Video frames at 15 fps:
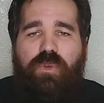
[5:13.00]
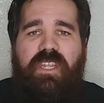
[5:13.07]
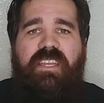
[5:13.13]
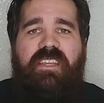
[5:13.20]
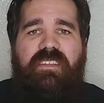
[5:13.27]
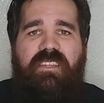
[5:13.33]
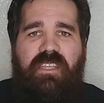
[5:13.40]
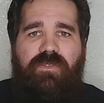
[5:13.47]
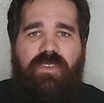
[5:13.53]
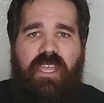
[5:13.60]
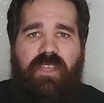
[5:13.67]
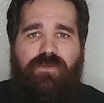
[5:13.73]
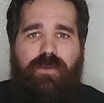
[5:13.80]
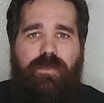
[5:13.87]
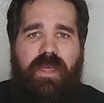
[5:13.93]
need to
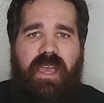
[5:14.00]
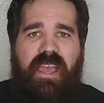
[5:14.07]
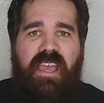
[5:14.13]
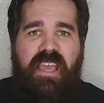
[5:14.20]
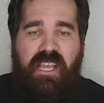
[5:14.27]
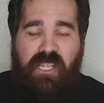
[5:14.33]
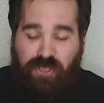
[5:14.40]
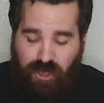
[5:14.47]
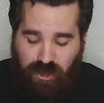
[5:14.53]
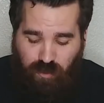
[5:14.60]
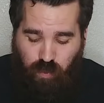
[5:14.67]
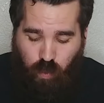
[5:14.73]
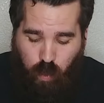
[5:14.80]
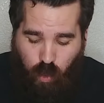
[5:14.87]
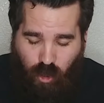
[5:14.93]
deviate from that. Just
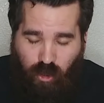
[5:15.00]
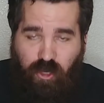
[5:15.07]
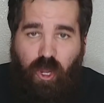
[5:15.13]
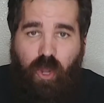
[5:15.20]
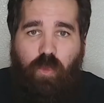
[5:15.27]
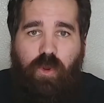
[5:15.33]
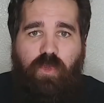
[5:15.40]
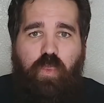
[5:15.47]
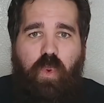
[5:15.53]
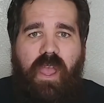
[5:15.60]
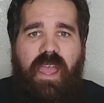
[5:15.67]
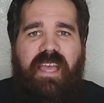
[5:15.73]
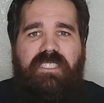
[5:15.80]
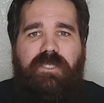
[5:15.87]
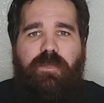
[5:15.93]
work with what
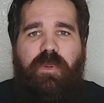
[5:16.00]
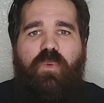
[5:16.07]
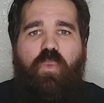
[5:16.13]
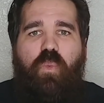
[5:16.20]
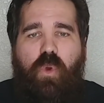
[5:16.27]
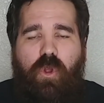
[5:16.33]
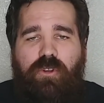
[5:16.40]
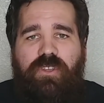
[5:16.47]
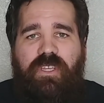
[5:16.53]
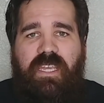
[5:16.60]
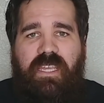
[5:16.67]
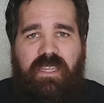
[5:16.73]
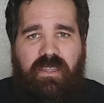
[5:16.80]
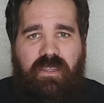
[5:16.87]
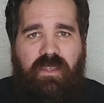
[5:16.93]
has been
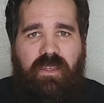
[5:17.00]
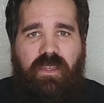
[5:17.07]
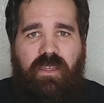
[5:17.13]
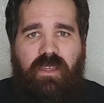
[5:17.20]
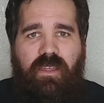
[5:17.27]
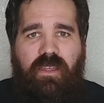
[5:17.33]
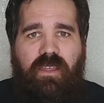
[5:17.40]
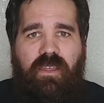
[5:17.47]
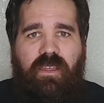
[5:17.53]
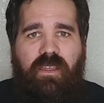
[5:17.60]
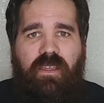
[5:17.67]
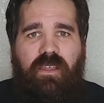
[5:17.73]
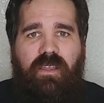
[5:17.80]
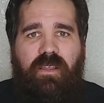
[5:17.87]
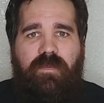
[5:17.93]
working.
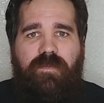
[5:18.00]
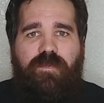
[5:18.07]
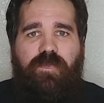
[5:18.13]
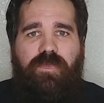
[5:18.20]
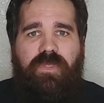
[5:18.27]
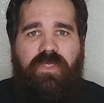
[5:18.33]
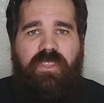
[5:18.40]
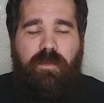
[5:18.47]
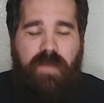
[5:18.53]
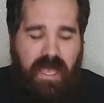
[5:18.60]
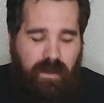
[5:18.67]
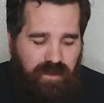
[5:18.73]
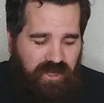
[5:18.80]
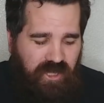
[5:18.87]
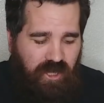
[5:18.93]
The
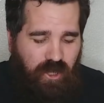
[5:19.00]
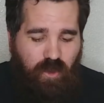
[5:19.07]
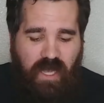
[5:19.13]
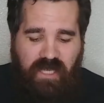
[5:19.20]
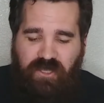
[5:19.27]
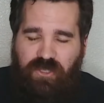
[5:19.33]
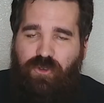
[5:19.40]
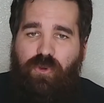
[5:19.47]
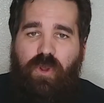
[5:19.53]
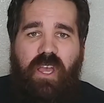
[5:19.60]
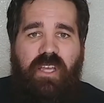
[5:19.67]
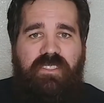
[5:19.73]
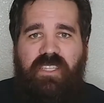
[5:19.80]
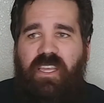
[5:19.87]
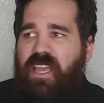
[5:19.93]
MCU has
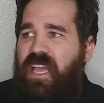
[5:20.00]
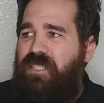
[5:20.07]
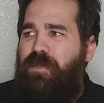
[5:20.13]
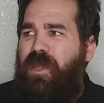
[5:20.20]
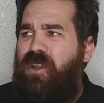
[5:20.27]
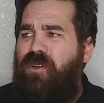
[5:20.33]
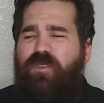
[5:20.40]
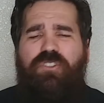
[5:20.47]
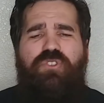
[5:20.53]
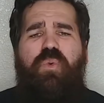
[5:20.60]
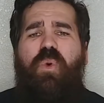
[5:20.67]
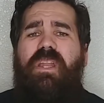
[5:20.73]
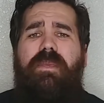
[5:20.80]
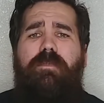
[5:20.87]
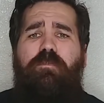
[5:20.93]
crossed, has made over
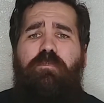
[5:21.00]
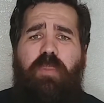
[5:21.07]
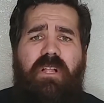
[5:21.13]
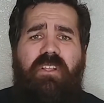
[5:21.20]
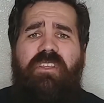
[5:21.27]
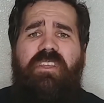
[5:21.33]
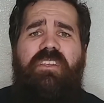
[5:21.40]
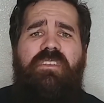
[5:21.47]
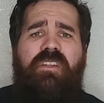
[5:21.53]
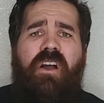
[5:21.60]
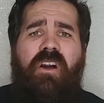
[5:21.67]
$20 billion